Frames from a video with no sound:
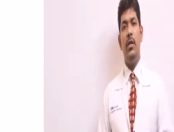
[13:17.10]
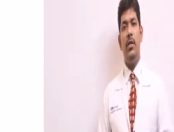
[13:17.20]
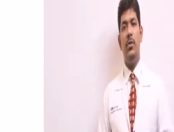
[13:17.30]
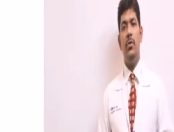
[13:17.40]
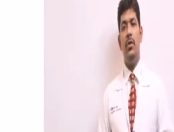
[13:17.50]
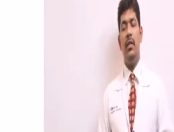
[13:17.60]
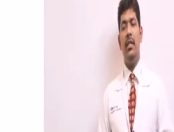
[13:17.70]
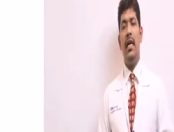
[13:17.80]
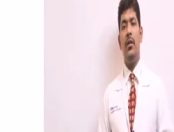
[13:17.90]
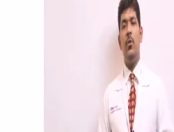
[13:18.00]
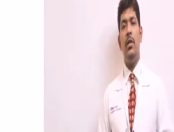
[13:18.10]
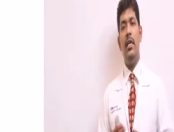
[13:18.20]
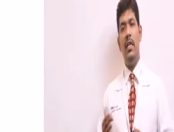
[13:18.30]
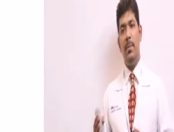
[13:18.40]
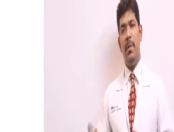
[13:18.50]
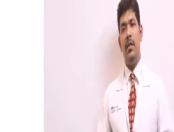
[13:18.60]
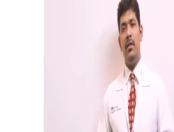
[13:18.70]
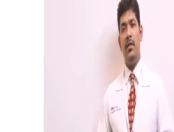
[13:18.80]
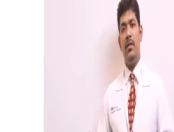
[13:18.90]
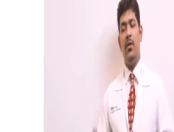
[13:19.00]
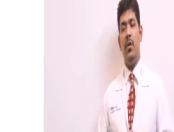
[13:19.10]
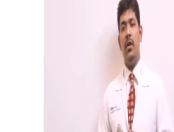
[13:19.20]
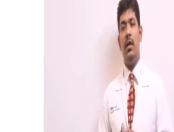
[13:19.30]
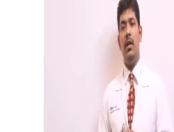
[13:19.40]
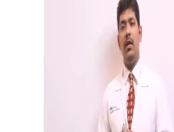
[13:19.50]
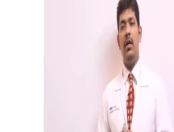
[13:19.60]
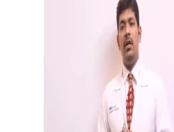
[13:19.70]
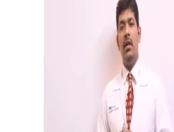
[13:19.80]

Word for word: tissue that totally depends or uh,